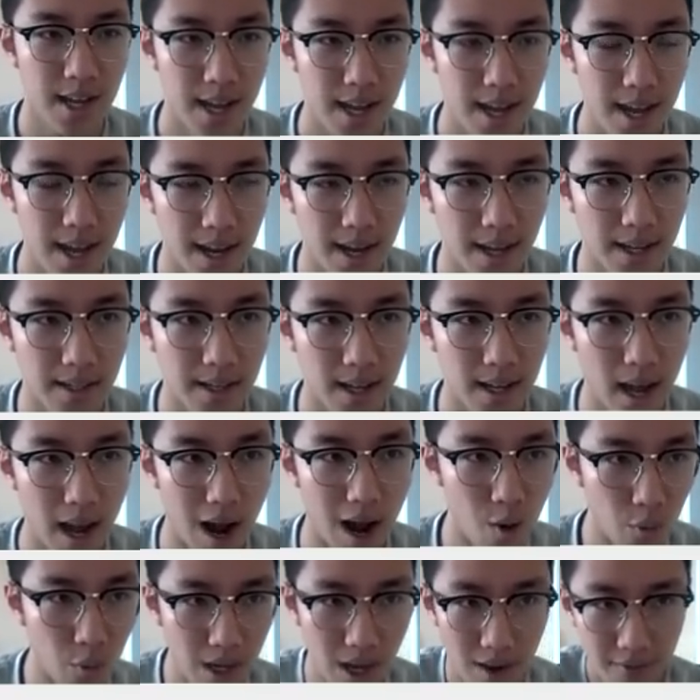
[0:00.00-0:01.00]
And I
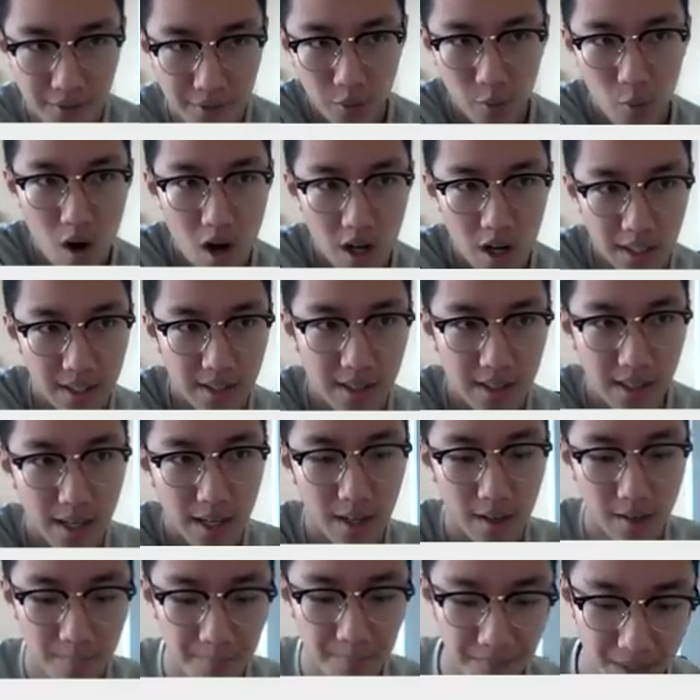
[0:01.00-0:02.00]
would have to walk in
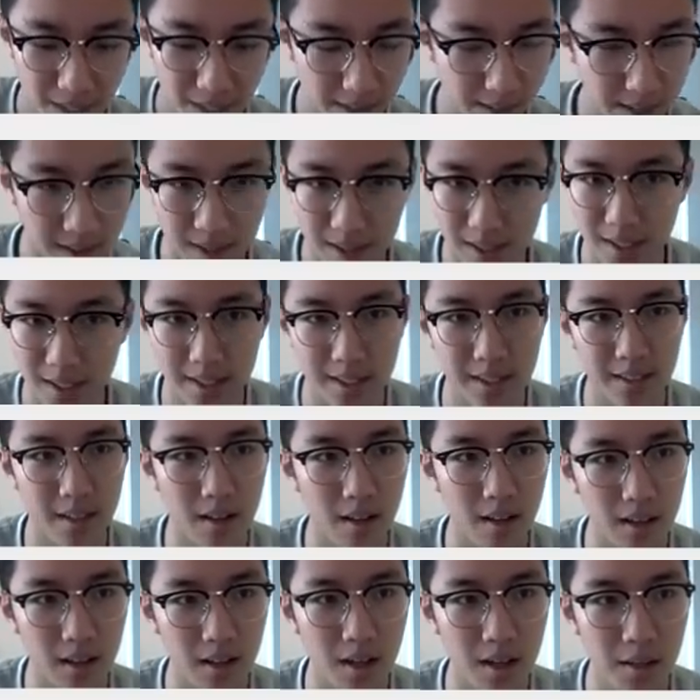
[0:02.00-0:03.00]
there and clean it
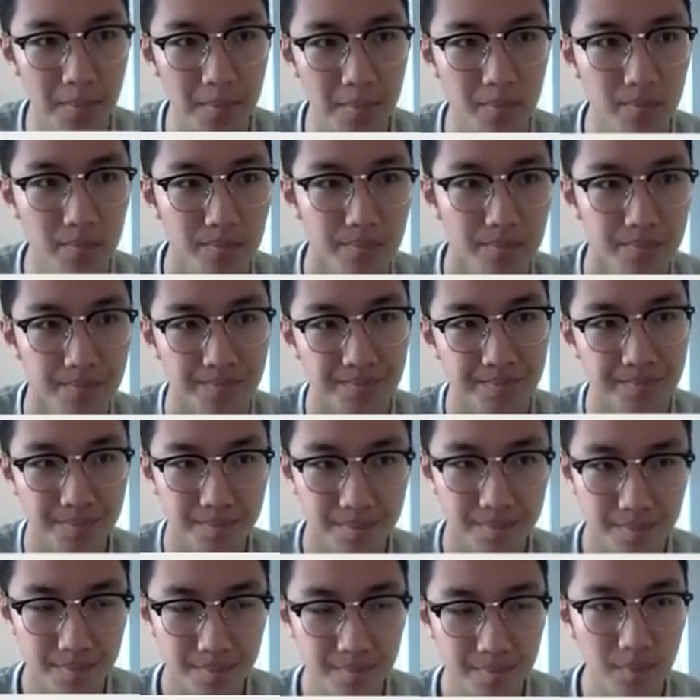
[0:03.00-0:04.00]
all up.
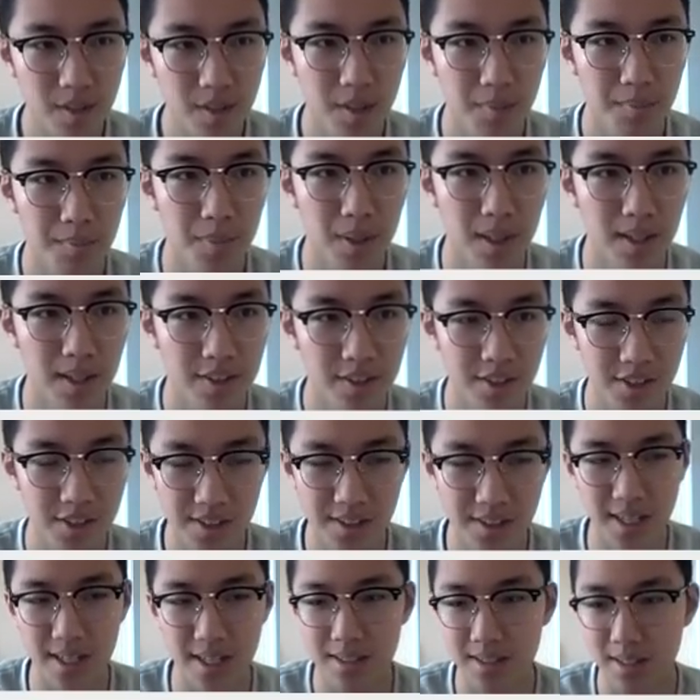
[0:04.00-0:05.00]
But just in
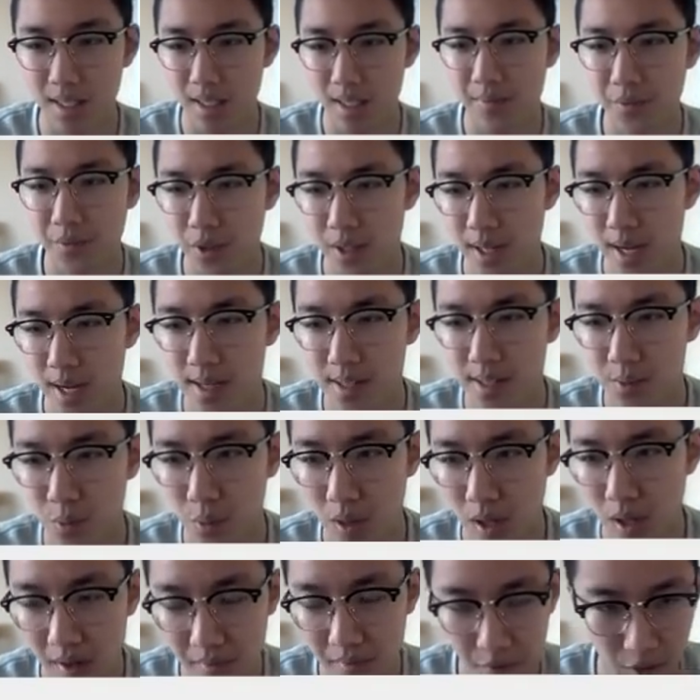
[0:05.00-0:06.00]
case any of you guys
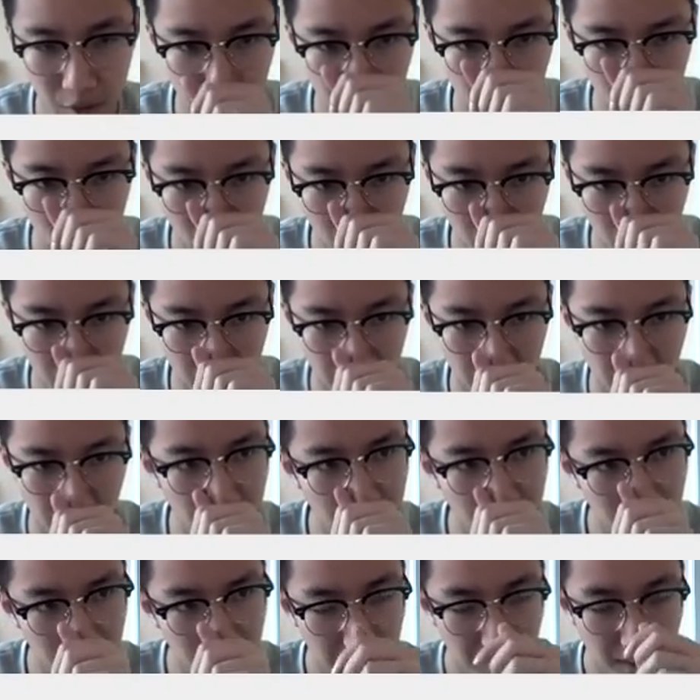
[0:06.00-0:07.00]
will ever work with
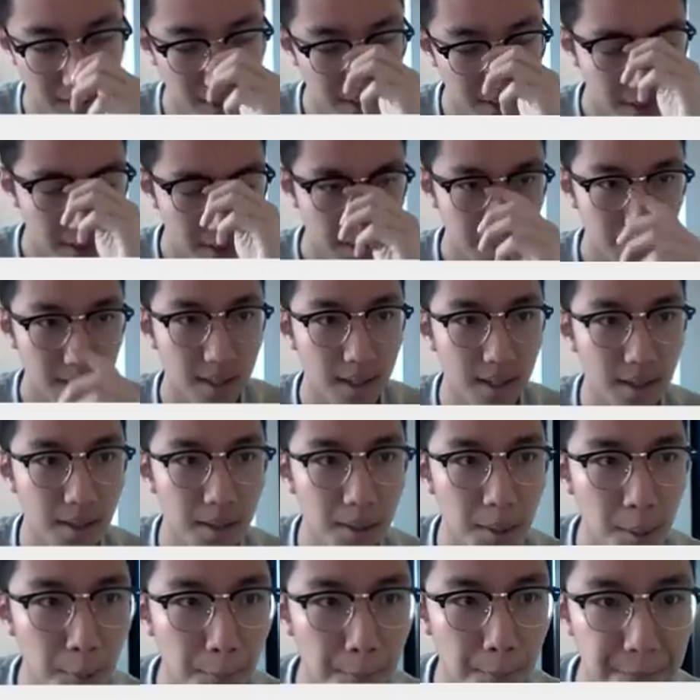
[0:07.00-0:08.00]
me,
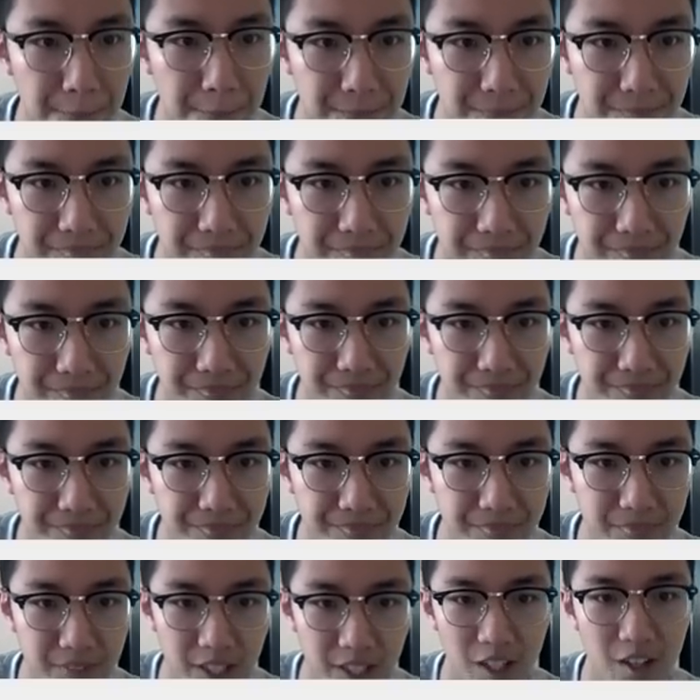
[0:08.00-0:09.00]
um,
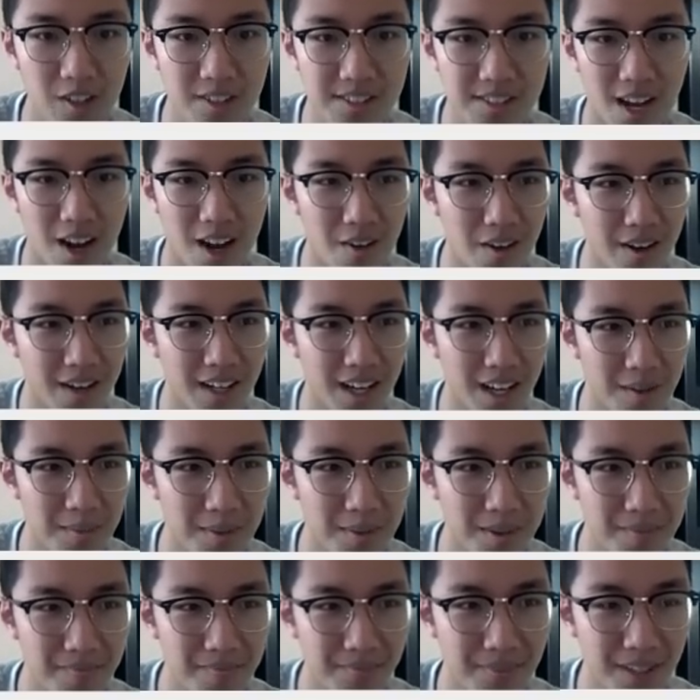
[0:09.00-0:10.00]
here's how I name
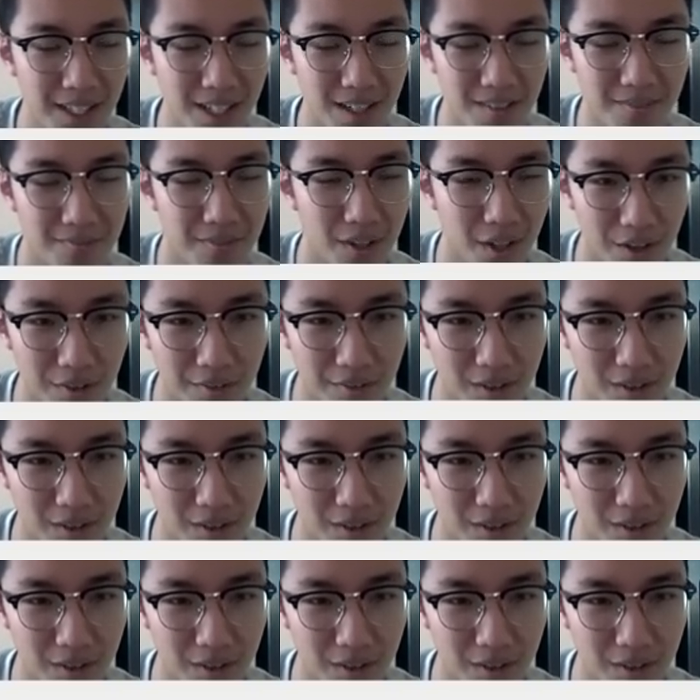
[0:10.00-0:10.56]
it. And I'm very,